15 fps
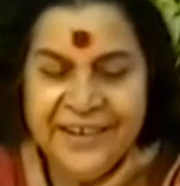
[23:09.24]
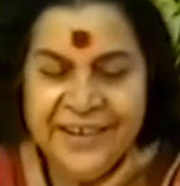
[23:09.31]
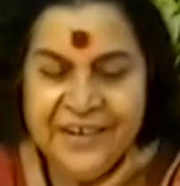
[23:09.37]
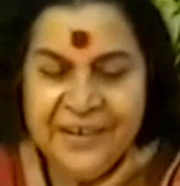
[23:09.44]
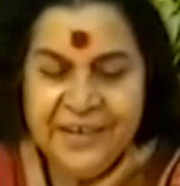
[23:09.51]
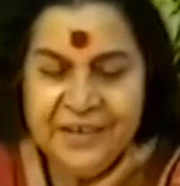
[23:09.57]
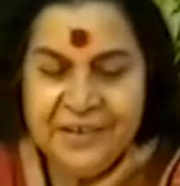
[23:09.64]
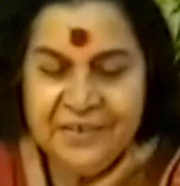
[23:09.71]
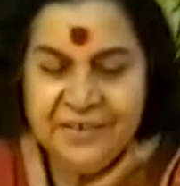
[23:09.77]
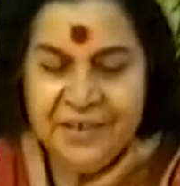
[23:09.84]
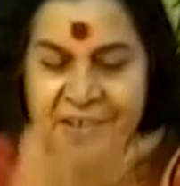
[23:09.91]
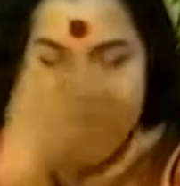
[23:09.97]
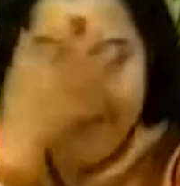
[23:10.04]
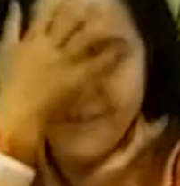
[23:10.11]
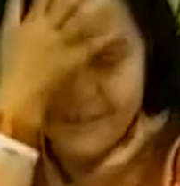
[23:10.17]
it
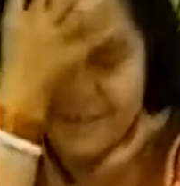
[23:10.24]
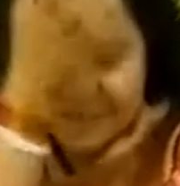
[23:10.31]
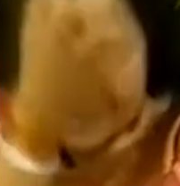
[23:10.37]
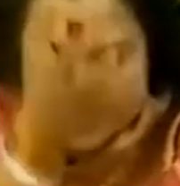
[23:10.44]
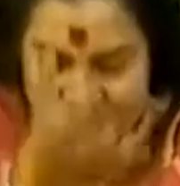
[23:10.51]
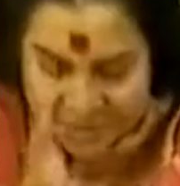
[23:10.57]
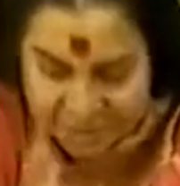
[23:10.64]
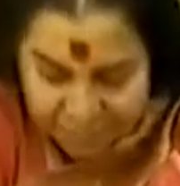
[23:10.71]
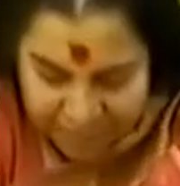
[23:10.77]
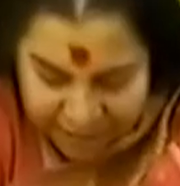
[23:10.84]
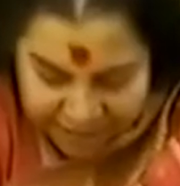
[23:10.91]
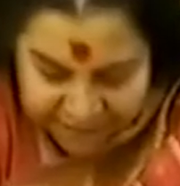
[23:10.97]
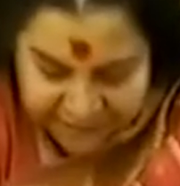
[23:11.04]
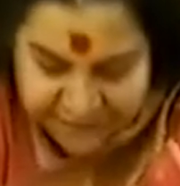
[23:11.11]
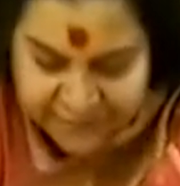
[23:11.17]
surrenders, it
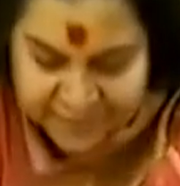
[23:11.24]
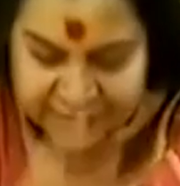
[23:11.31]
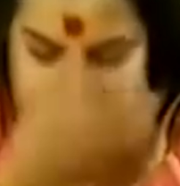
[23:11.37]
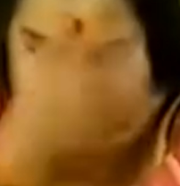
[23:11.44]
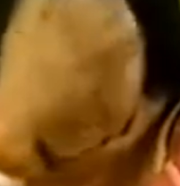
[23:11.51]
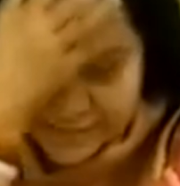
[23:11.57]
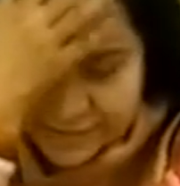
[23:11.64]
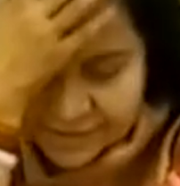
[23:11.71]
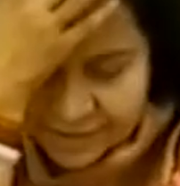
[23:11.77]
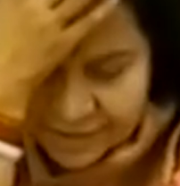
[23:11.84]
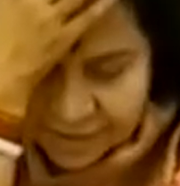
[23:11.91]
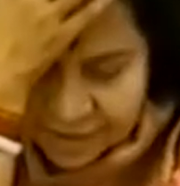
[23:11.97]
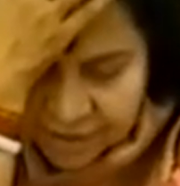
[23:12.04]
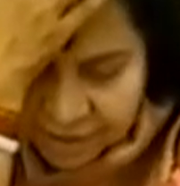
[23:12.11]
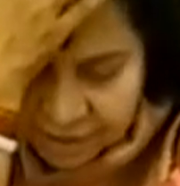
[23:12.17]
bends, it
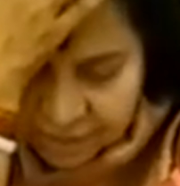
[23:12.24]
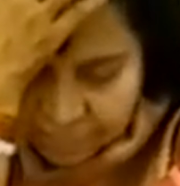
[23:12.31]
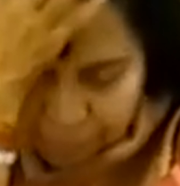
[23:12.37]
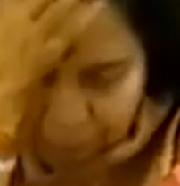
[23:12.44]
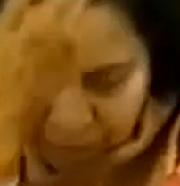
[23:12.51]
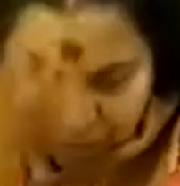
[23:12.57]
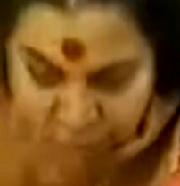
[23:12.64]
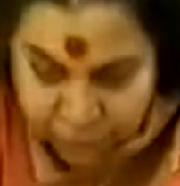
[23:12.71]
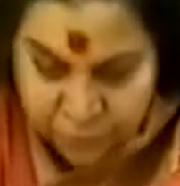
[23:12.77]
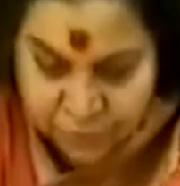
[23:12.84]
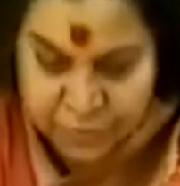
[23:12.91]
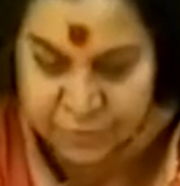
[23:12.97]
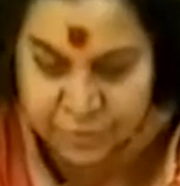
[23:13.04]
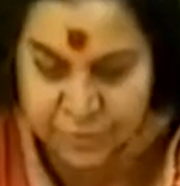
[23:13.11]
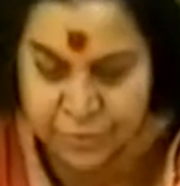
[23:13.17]
bows
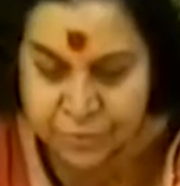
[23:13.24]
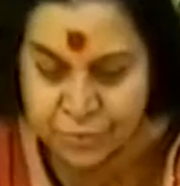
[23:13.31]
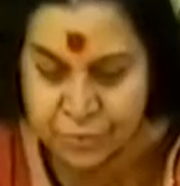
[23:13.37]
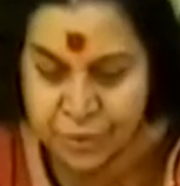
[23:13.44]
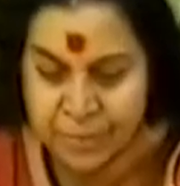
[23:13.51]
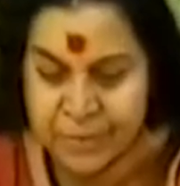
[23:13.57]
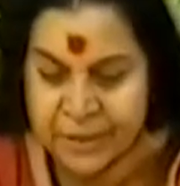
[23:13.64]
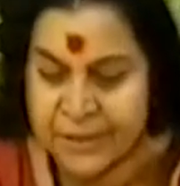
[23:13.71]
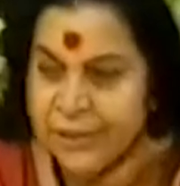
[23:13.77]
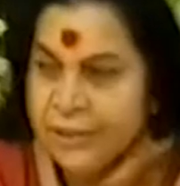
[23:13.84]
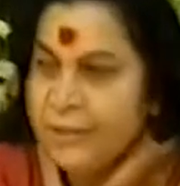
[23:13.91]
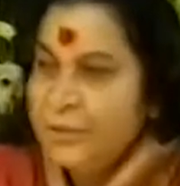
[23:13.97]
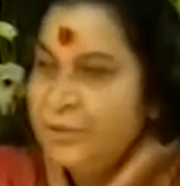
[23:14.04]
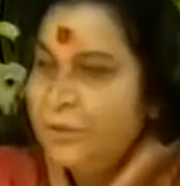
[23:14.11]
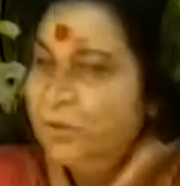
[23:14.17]
to the Mother
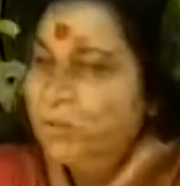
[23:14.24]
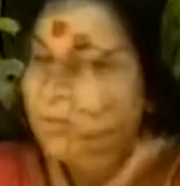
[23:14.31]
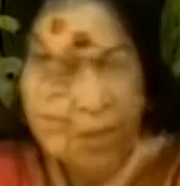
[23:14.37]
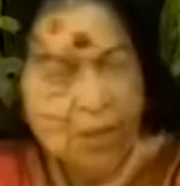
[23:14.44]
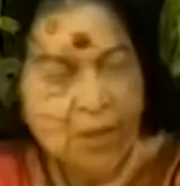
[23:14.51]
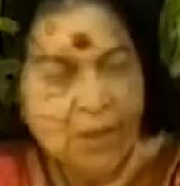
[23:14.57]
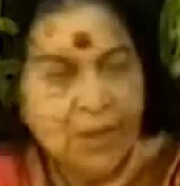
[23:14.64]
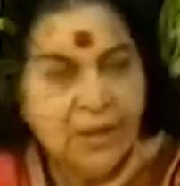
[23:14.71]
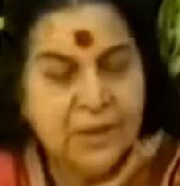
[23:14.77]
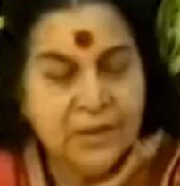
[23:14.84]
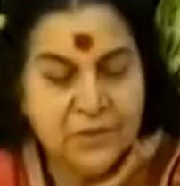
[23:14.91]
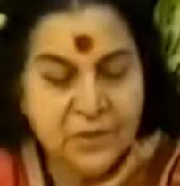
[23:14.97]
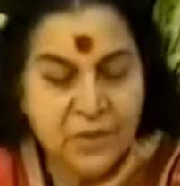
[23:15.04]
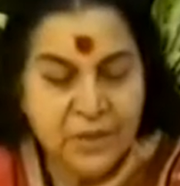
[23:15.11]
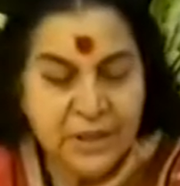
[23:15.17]
Earth.
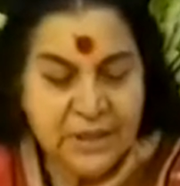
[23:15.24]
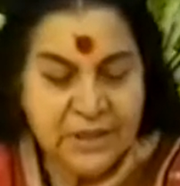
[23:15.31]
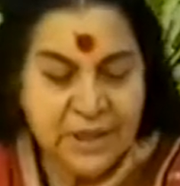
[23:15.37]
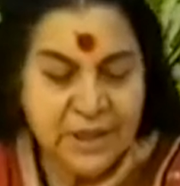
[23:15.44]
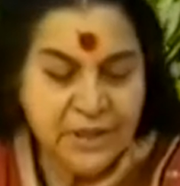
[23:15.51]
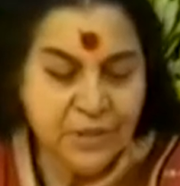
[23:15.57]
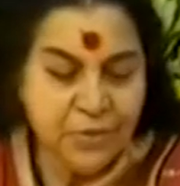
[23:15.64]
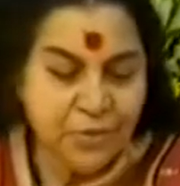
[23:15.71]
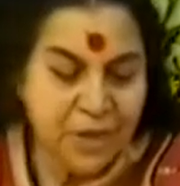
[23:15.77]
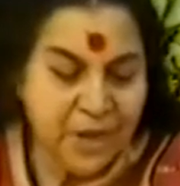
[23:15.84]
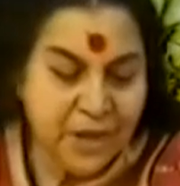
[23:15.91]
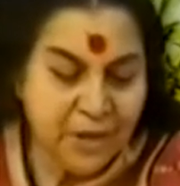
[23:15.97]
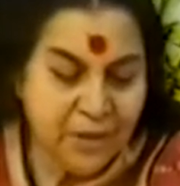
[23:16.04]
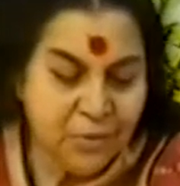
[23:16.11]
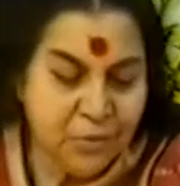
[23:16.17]
So the
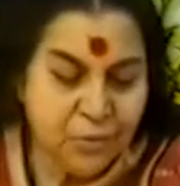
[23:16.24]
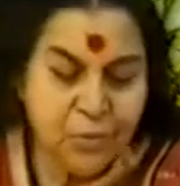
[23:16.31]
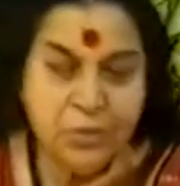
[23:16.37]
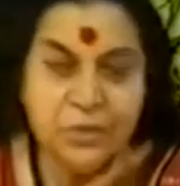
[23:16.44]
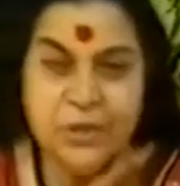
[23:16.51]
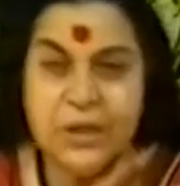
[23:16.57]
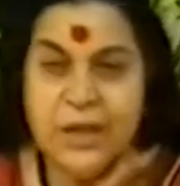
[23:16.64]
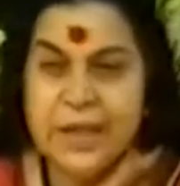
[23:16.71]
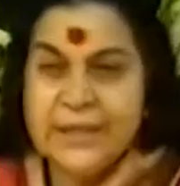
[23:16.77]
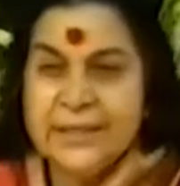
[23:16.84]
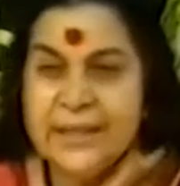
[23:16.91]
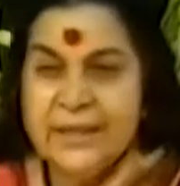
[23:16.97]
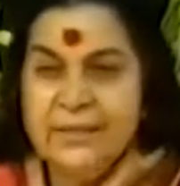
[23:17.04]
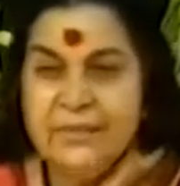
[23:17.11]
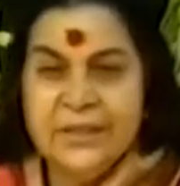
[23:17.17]
Sahajogi who goes on
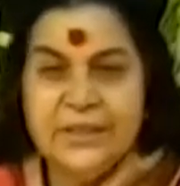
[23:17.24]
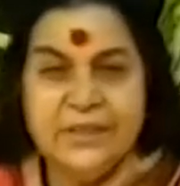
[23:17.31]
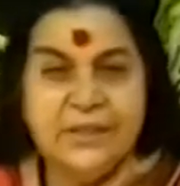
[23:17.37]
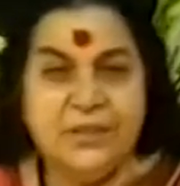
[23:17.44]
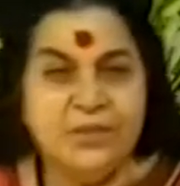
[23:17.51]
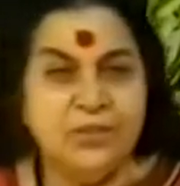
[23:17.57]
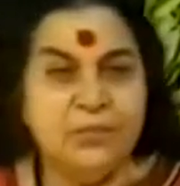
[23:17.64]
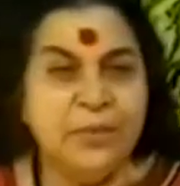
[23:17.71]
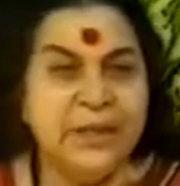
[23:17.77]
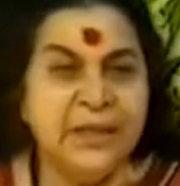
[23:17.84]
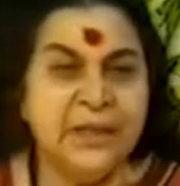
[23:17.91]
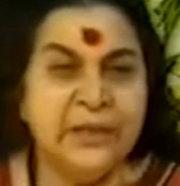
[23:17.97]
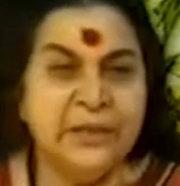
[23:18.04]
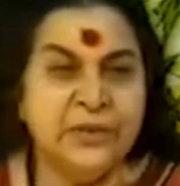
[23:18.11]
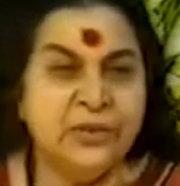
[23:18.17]
asking questions to
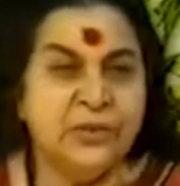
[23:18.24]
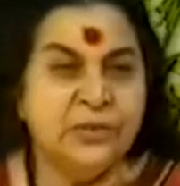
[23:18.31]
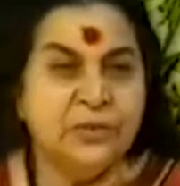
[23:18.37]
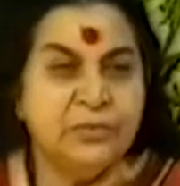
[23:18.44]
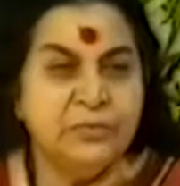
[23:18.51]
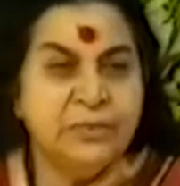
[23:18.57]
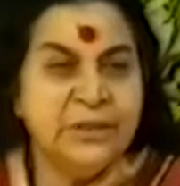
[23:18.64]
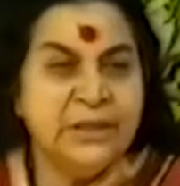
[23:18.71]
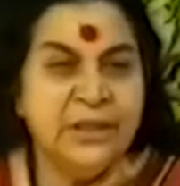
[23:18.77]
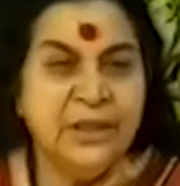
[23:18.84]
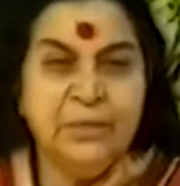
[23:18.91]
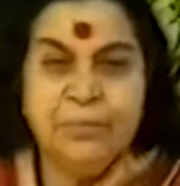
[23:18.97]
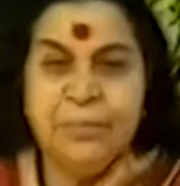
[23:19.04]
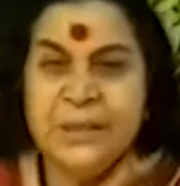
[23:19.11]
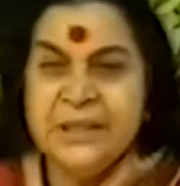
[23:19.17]
mothers,
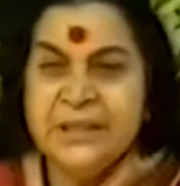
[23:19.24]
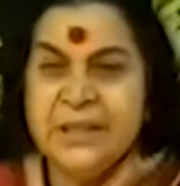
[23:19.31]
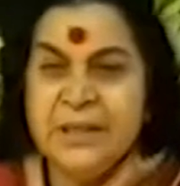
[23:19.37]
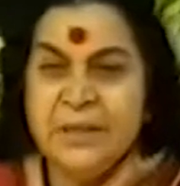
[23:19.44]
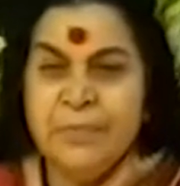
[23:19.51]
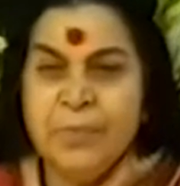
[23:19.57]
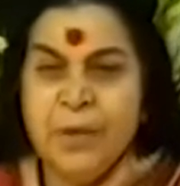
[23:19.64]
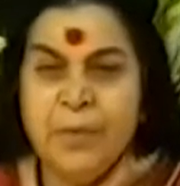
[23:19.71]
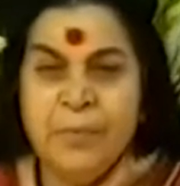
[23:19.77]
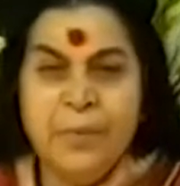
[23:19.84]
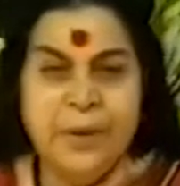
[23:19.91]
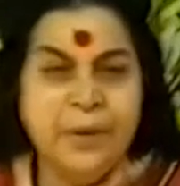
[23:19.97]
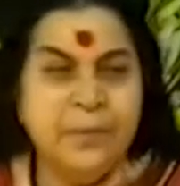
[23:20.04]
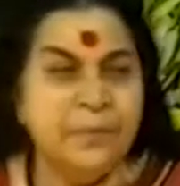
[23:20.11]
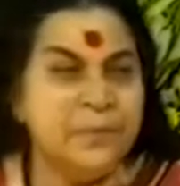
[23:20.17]
bringing personal
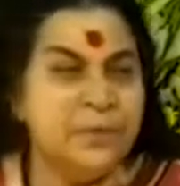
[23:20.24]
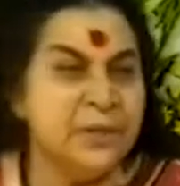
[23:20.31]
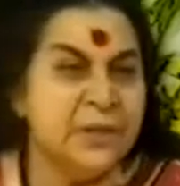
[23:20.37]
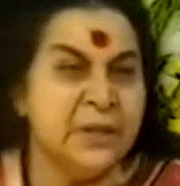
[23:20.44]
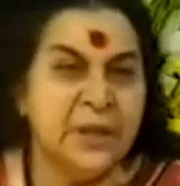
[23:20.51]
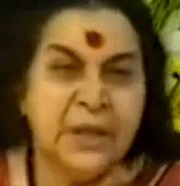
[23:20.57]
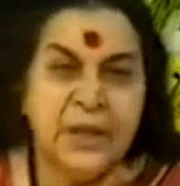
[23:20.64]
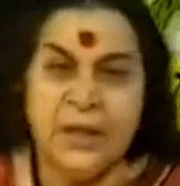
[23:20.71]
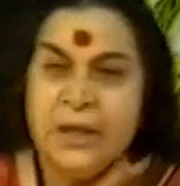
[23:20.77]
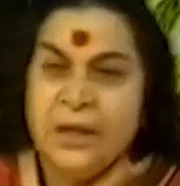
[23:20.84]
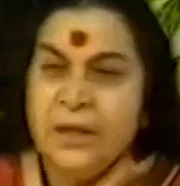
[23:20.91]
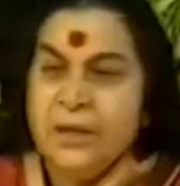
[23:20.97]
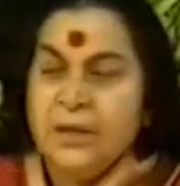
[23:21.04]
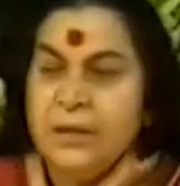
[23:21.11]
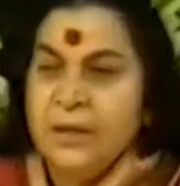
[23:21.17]
problems,
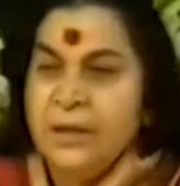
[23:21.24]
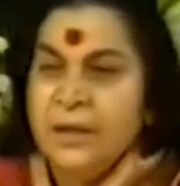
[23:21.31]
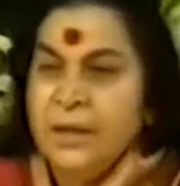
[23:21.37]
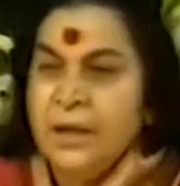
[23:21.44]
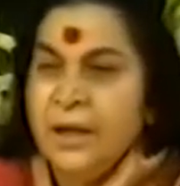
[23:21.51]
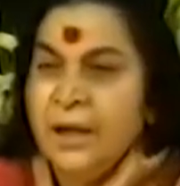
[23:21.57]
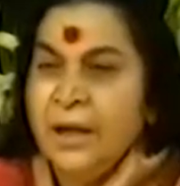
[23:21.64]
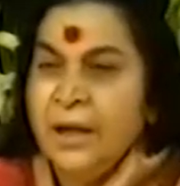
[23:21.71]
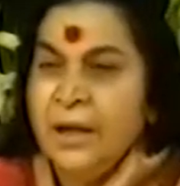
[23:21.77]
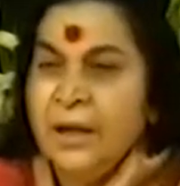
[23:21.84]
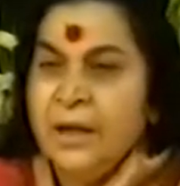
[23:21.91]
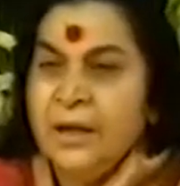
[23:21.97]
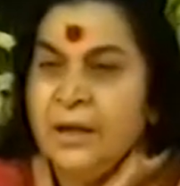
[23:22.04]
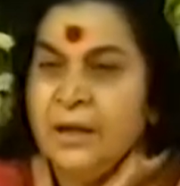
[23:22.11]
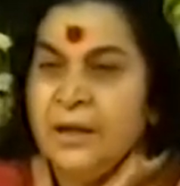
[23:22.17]

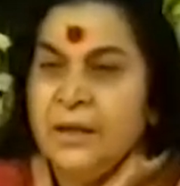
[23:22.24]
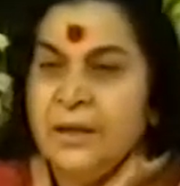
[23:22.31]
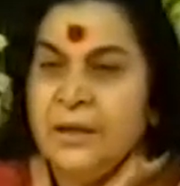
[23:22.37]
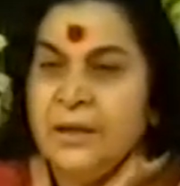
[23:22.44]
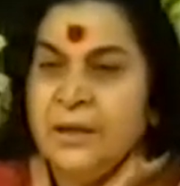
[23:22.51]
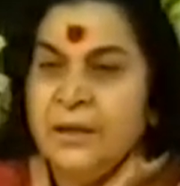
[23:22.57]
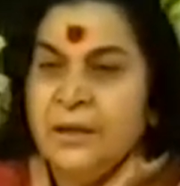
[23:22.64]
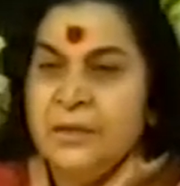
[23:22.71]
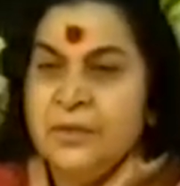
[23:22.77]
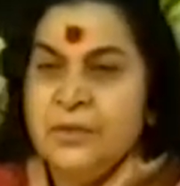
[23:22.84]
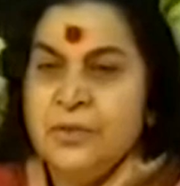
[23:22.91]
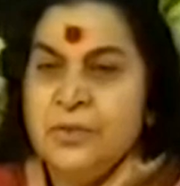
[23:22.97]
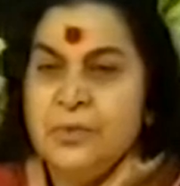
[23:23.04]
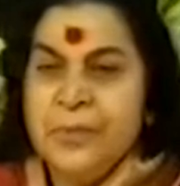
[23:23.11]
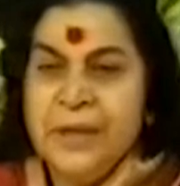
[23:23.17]
uh,
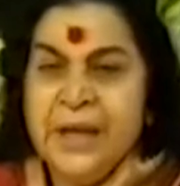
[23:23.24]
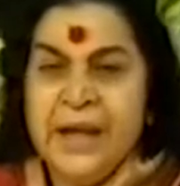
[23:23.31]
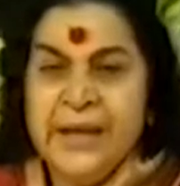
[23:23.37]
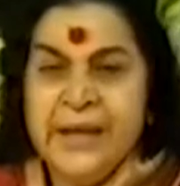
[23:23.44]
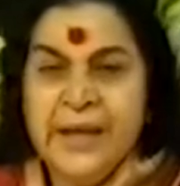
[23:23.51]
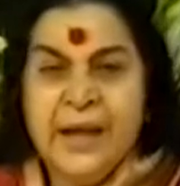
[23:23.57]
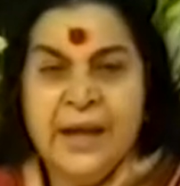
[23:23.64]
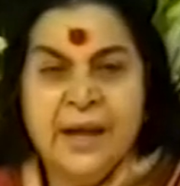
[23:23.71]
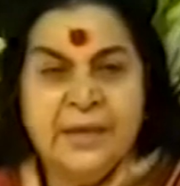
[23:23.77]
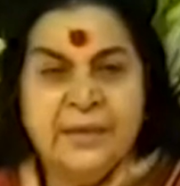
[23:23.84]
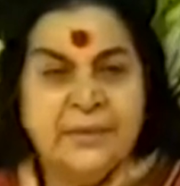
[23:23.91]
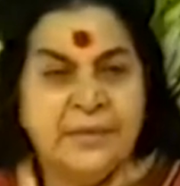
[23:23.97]
stupid ideas,